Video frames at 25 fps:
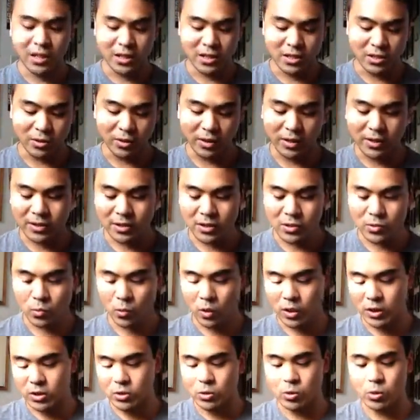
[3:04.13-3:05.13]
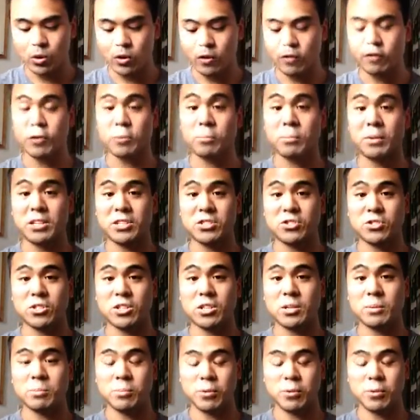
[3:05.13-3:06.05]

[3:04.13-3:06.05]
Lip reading: So this is one tool for measuring